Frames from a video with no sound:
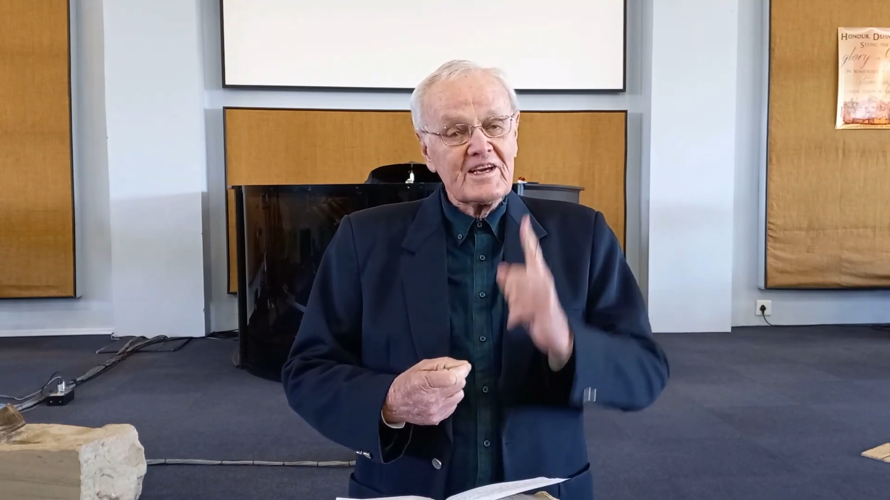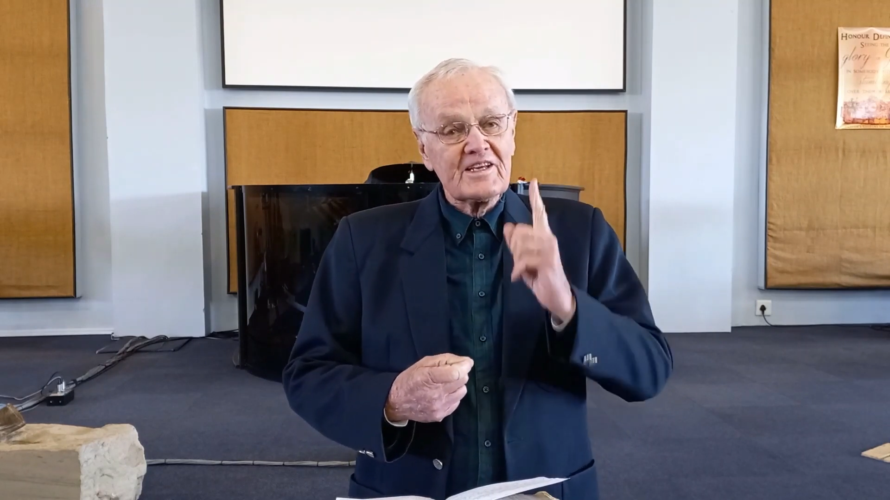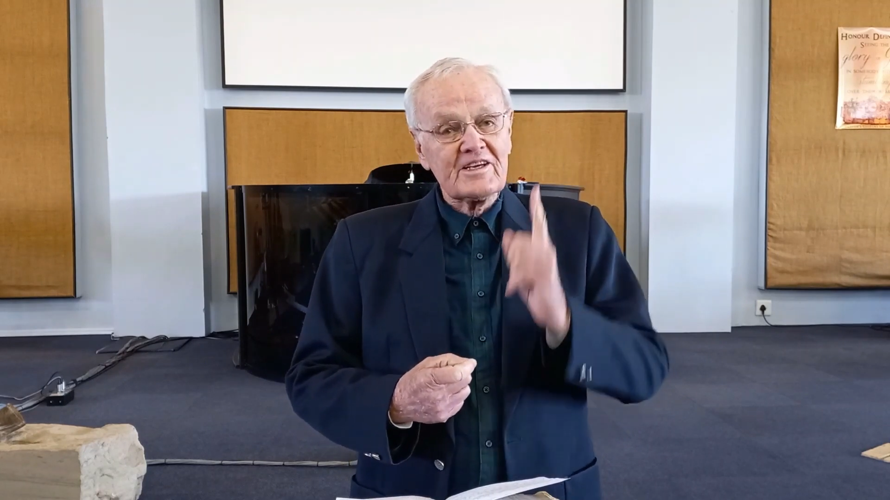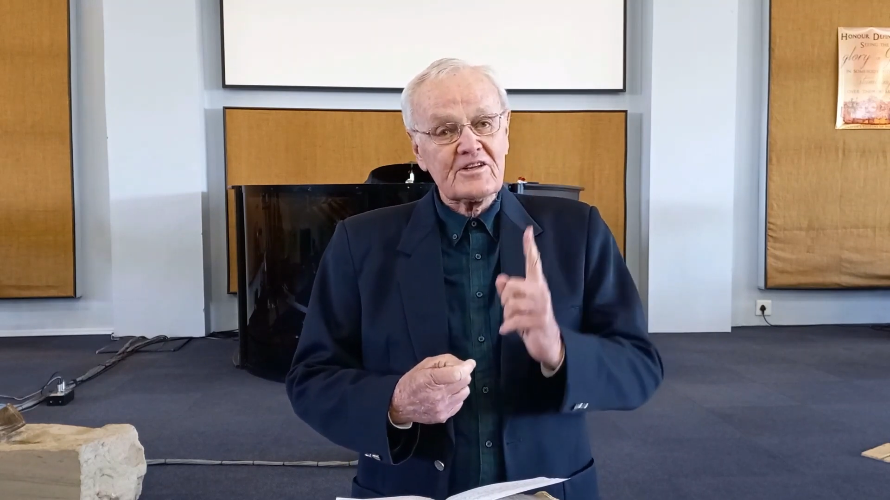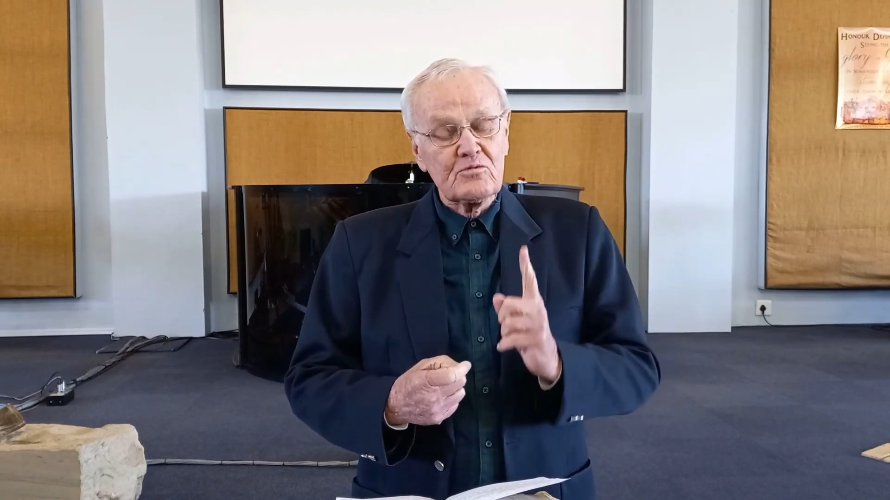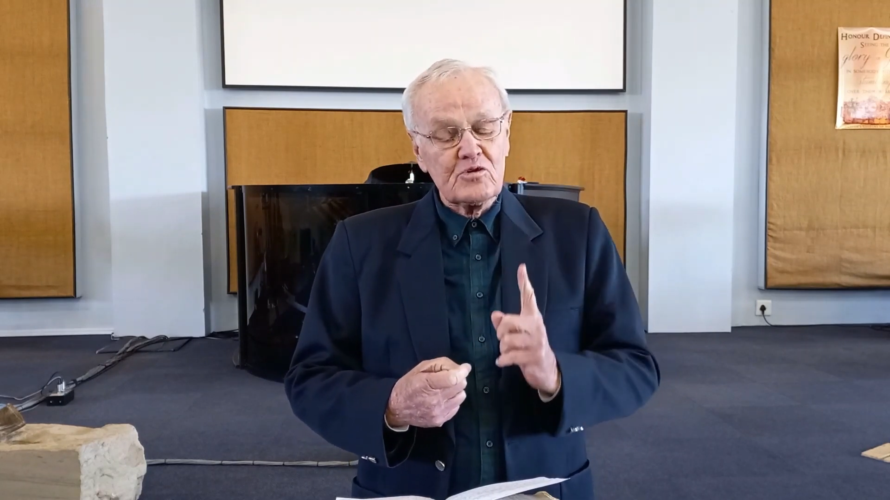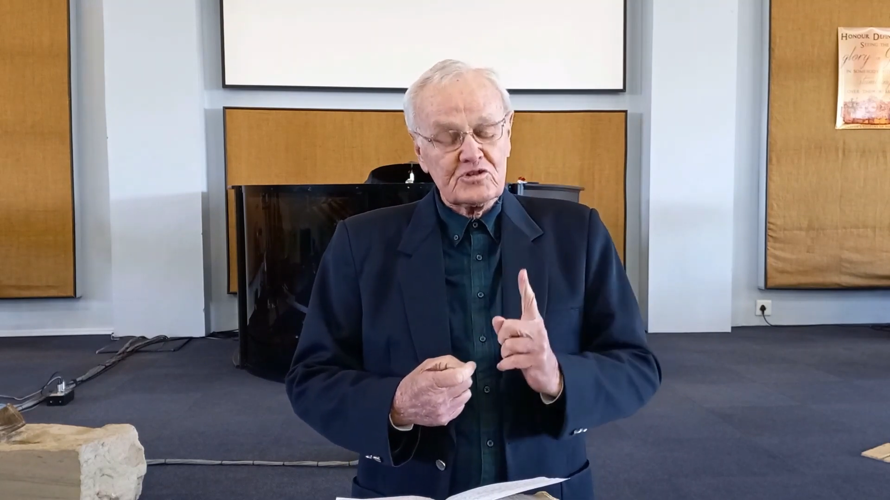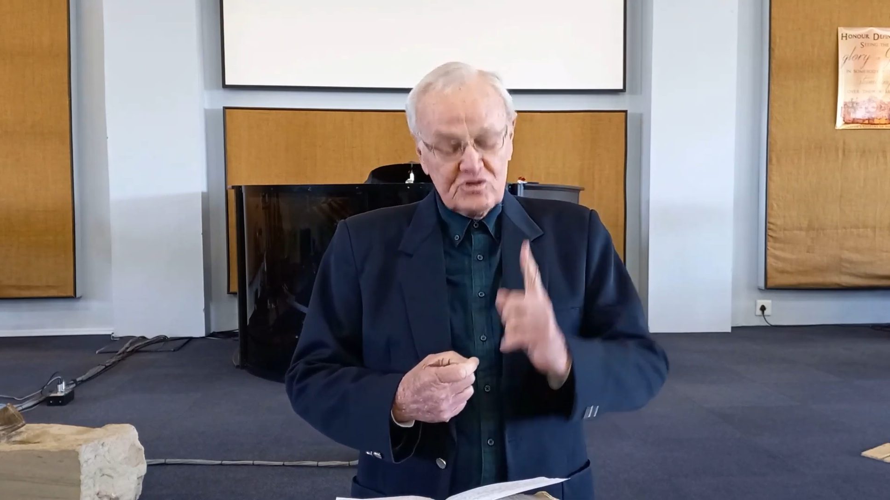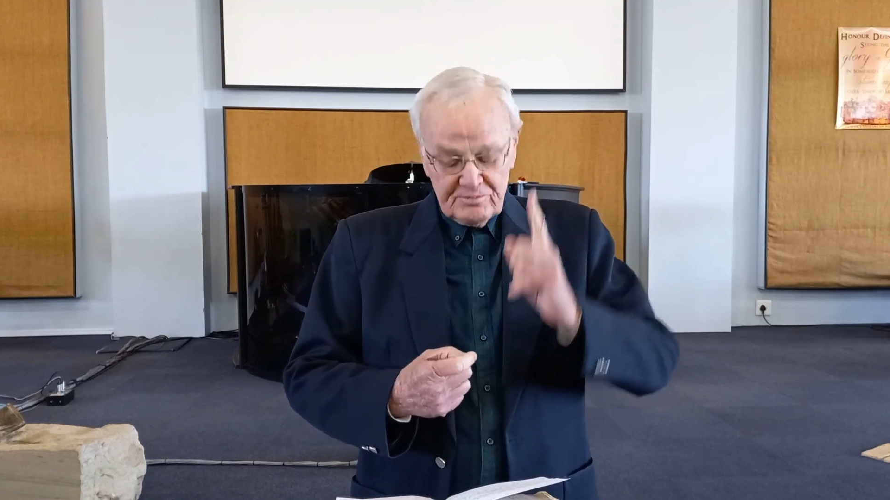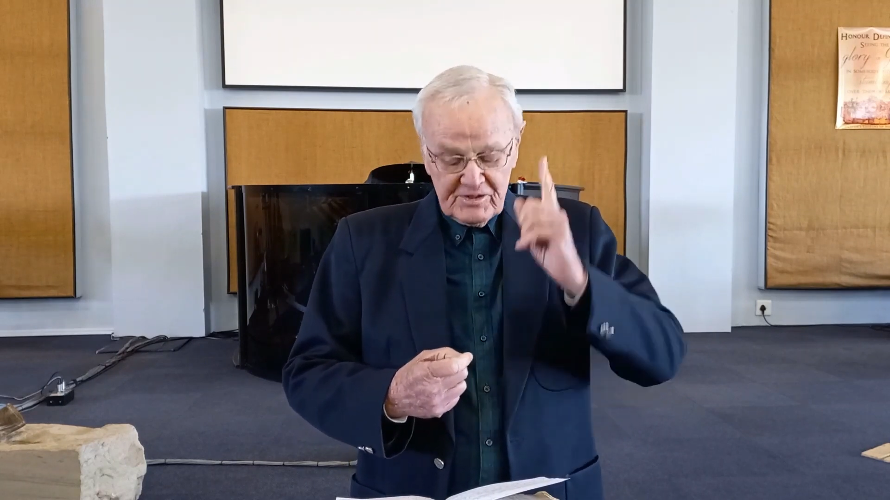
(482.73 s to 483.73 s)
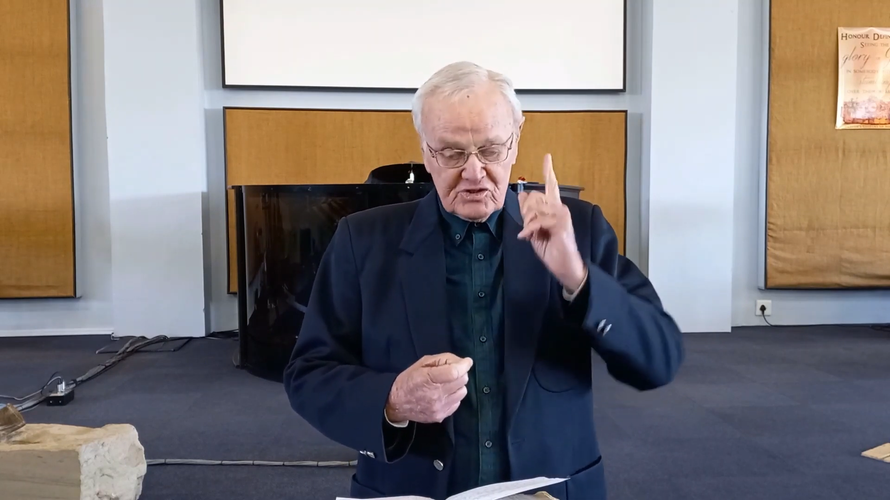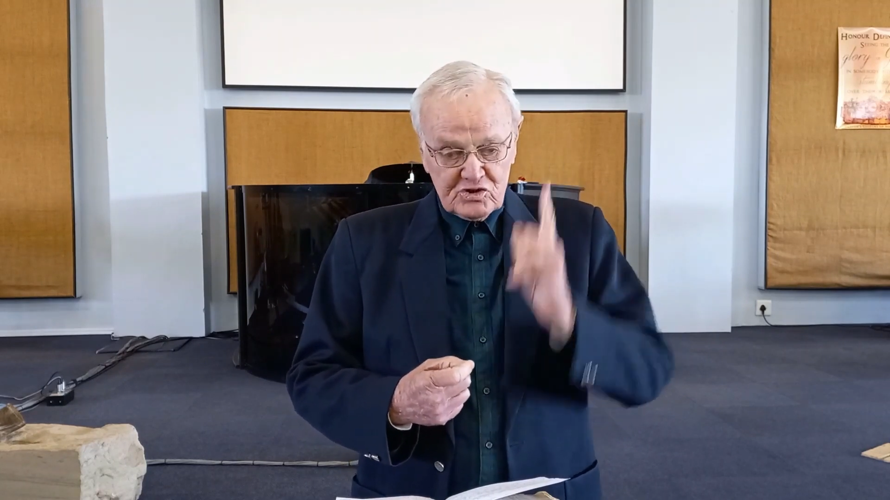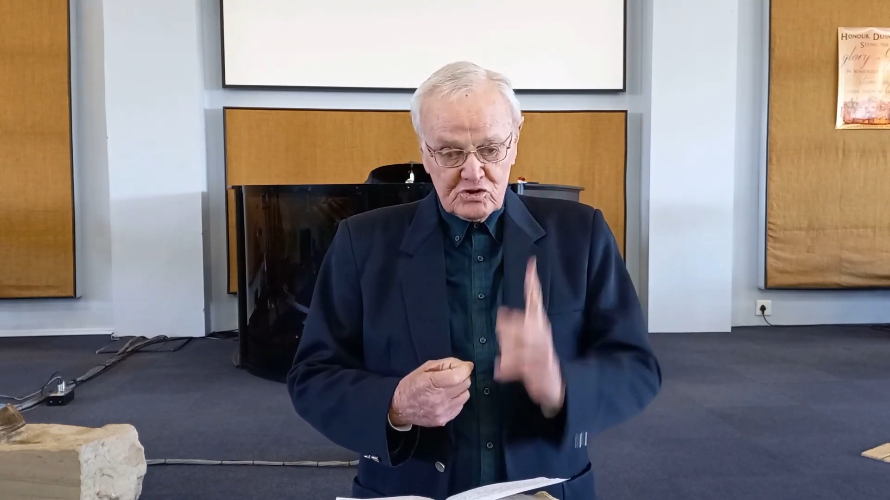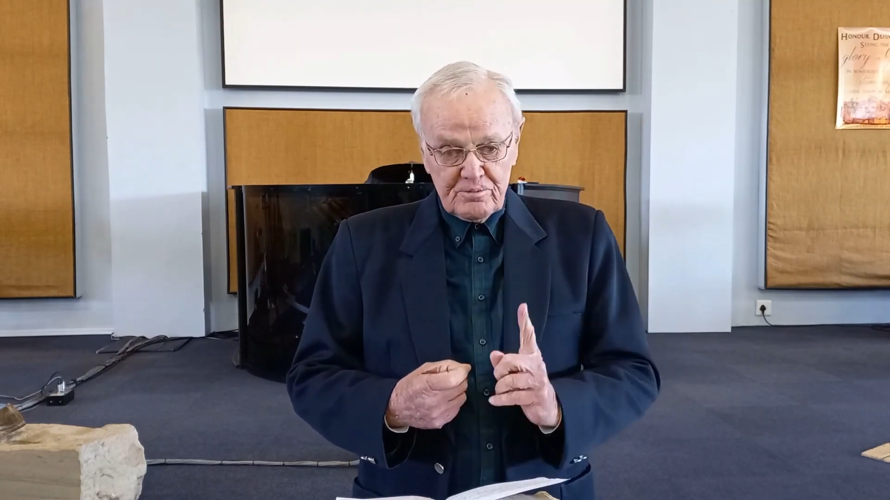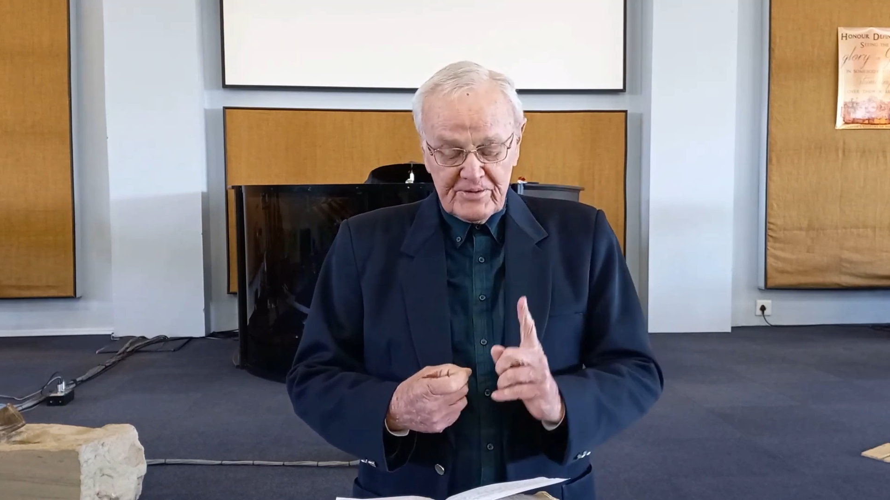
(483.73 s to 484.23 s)
in other words, you've been
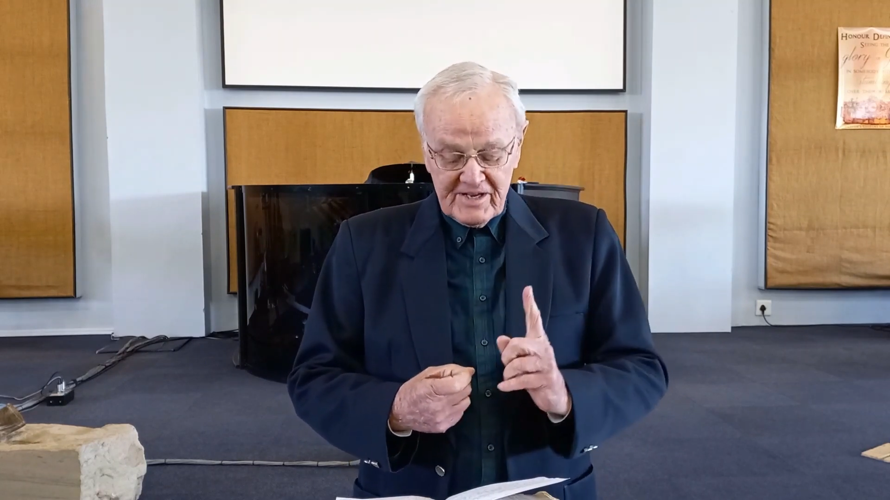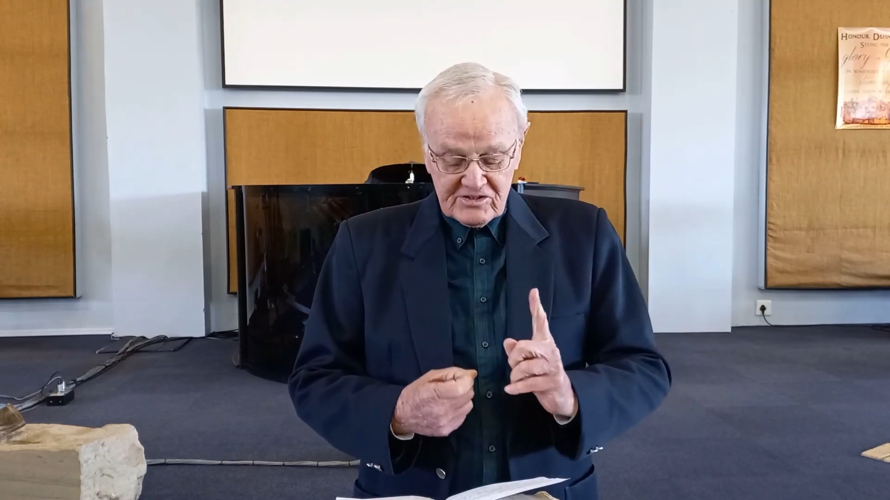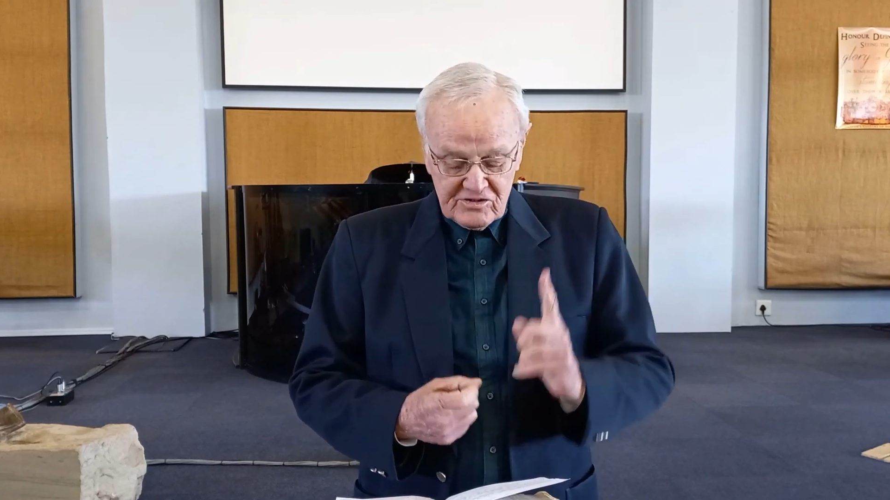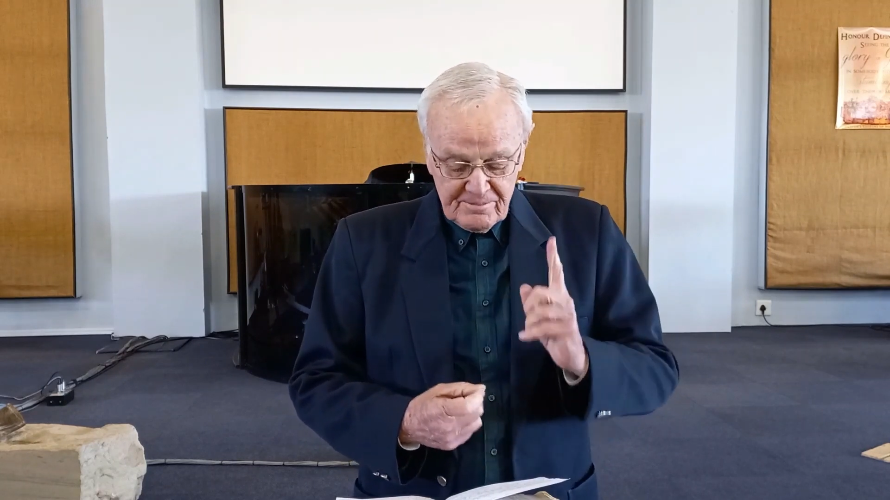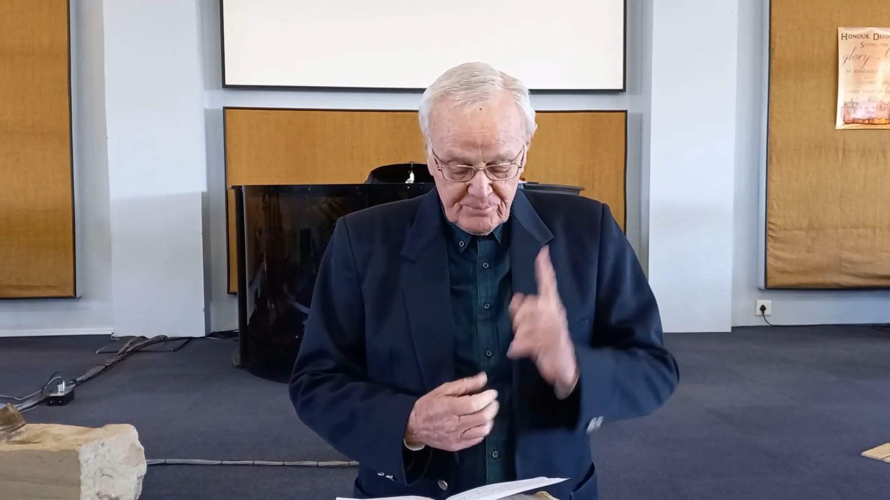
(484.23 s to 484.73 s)
supernaturally